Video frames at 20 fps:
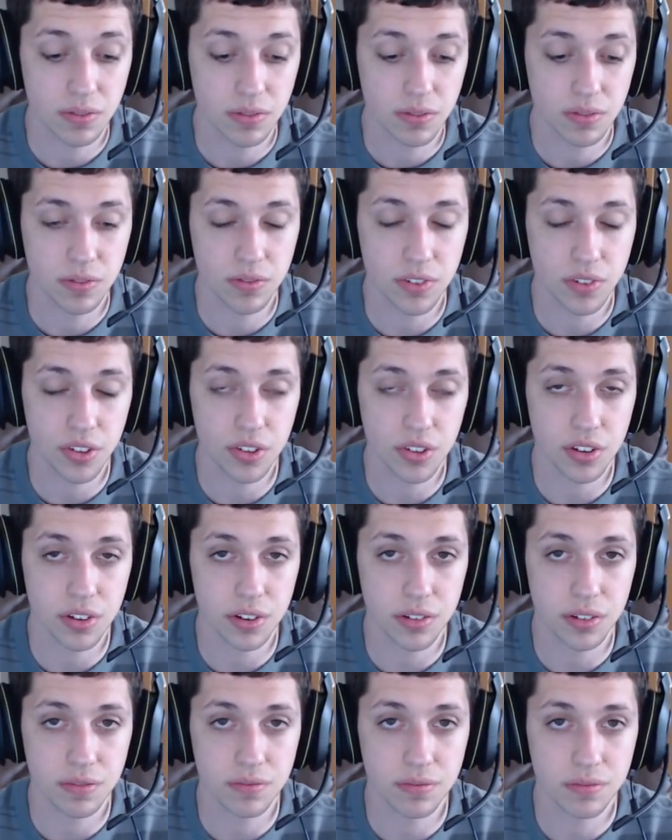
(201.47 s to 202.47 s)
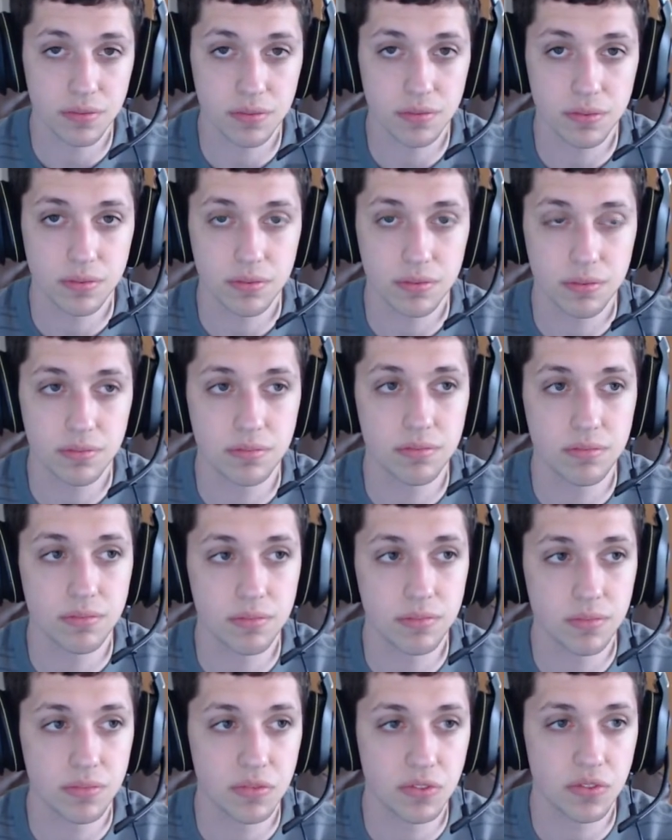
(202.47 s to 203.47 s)
for the
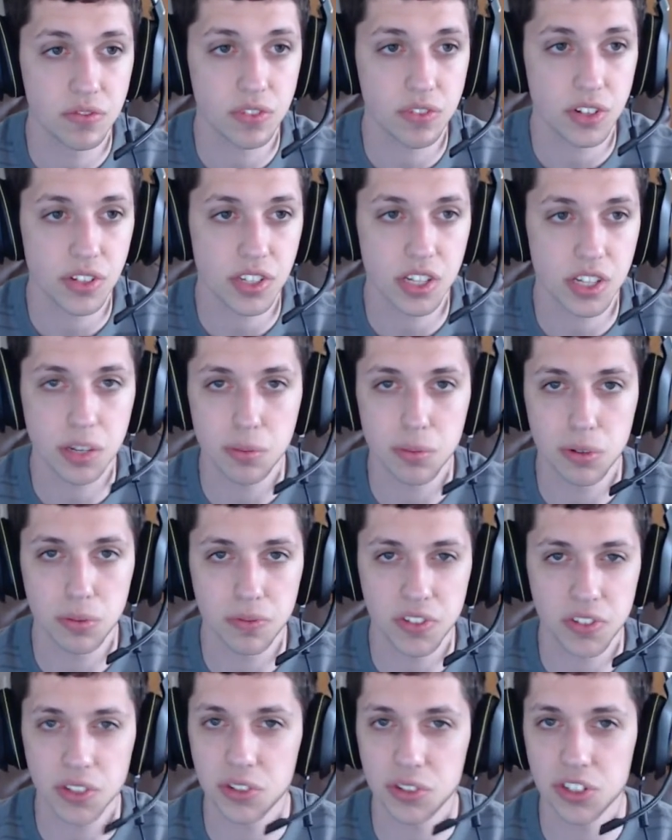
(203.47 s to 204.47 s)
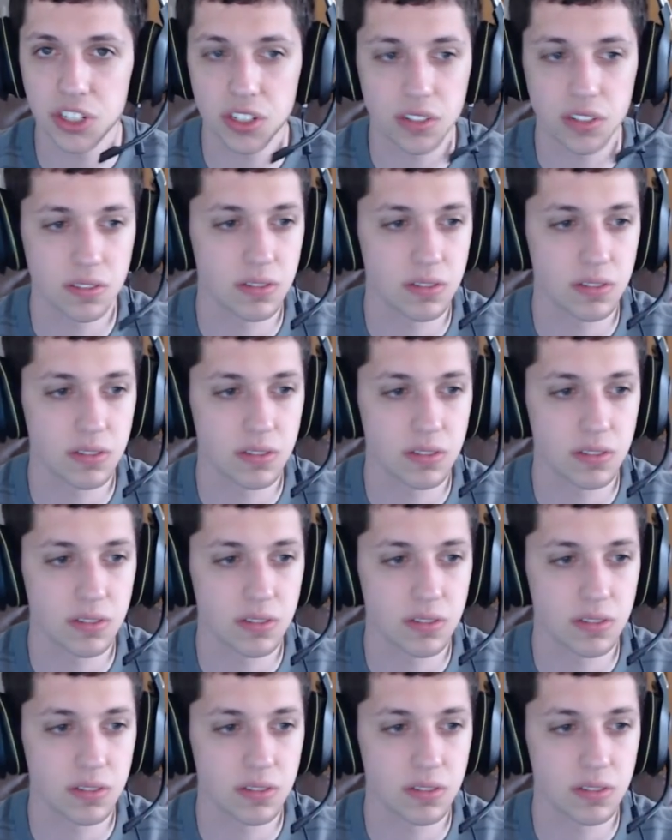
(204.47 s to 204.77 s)
foreseeable future.